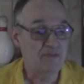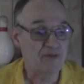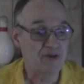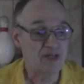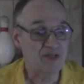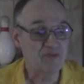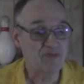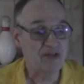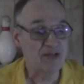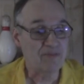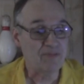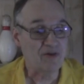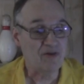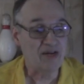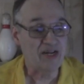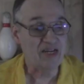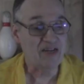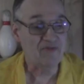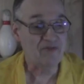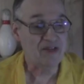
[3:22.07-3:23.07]
Brunswick
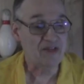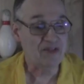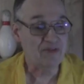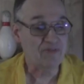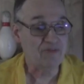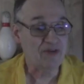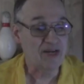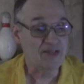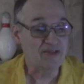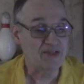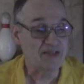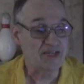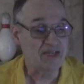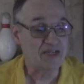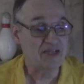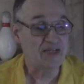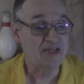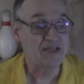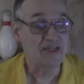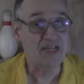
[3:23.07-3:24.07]
Bowling Division
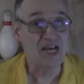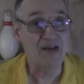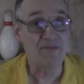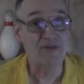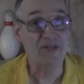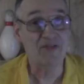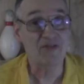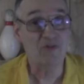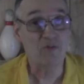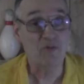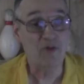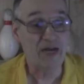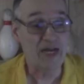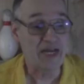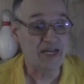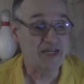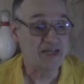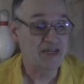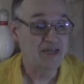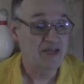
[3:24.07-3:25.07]
President Thomas
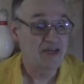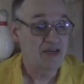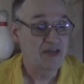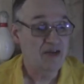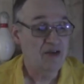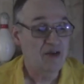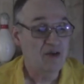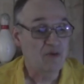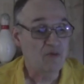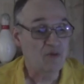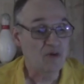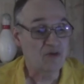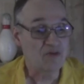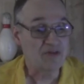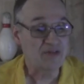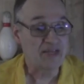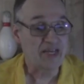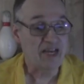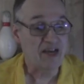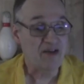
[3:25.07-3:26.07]
White won't
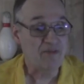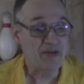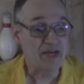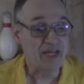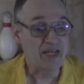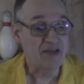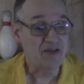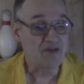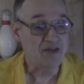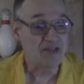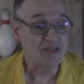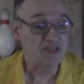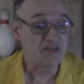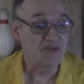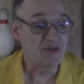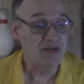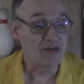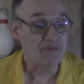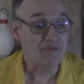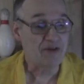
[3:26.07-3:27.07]
say how many units
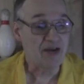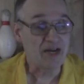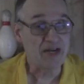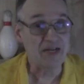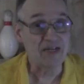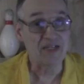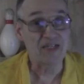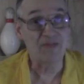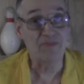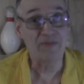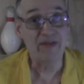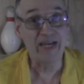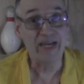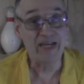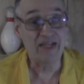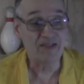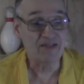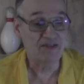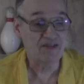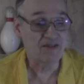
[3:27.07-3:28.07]
of any product his
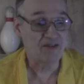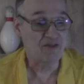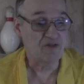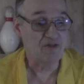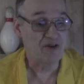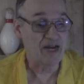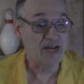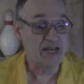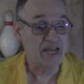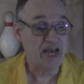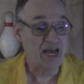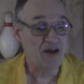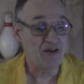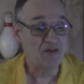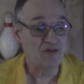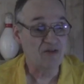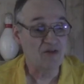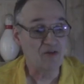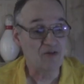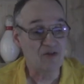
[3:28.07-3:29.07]
plants crank
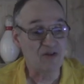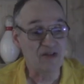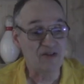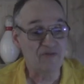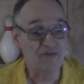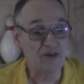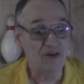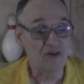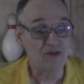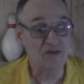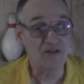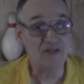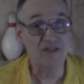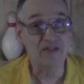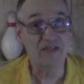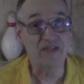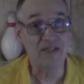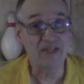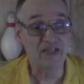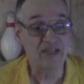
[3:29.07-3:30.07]
out or divulge
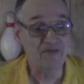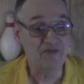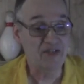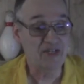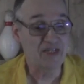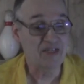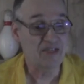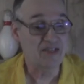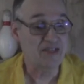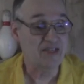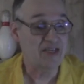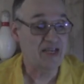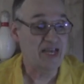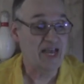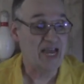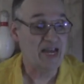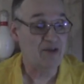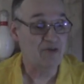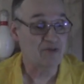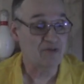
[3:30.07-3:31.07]
the division's
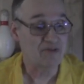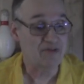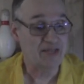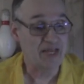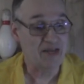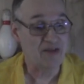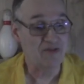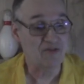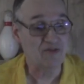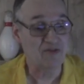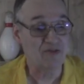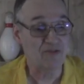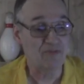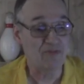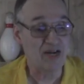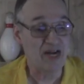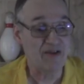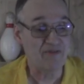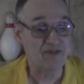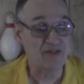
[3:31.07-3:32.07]
annual sales or
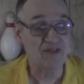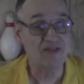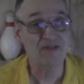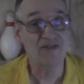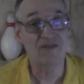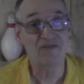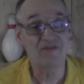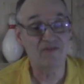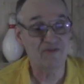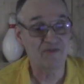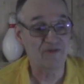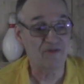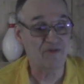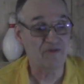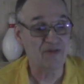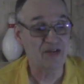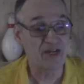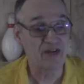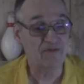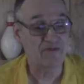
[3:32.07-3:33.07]
profits for
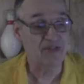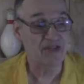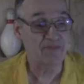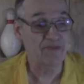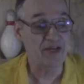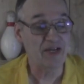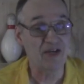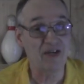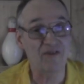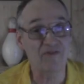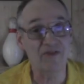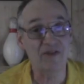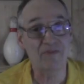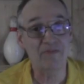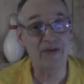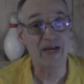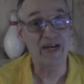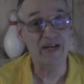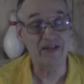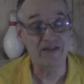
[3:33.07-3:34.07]
fear of tipping off
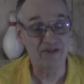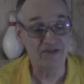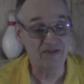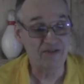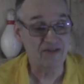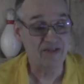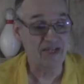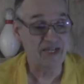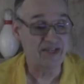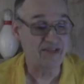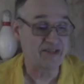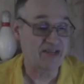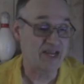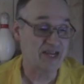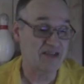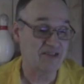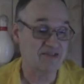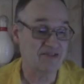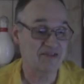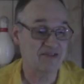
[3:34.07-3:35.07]
competitors, he
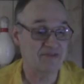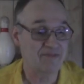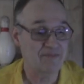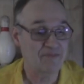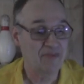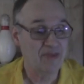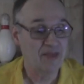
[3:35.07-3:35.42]
says.